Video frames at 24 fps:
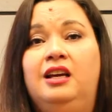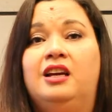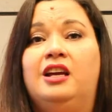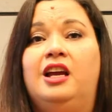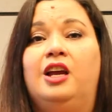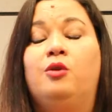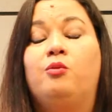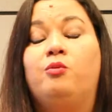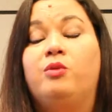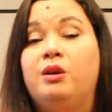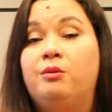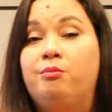
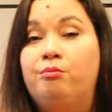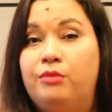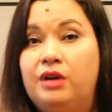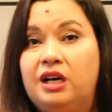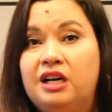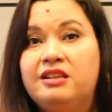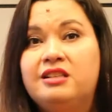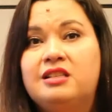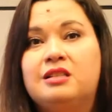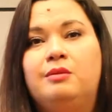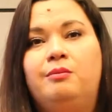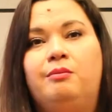and we
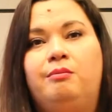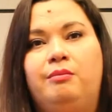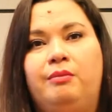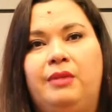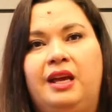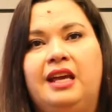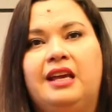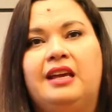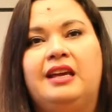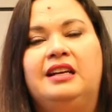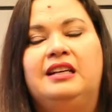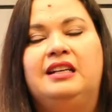must
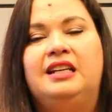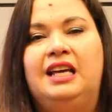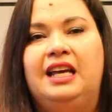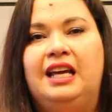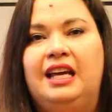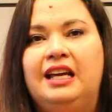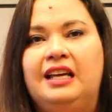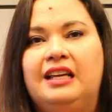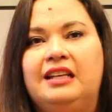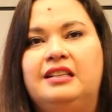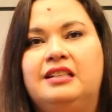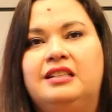make an
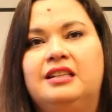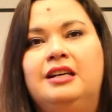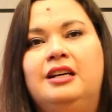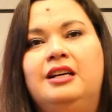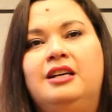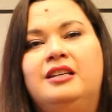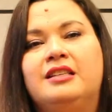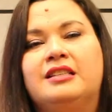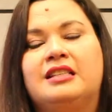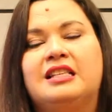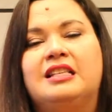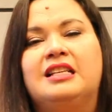end
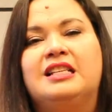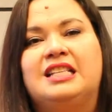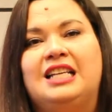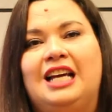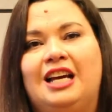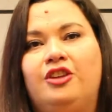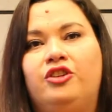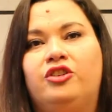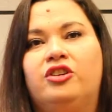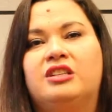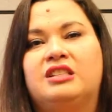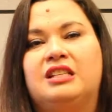to the
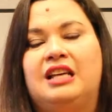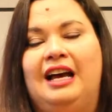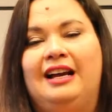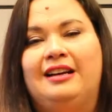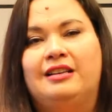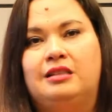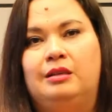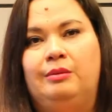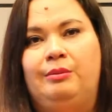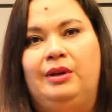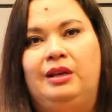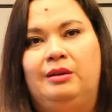10 year
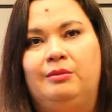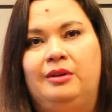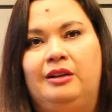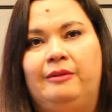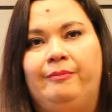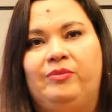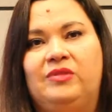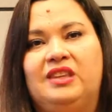tax abatement.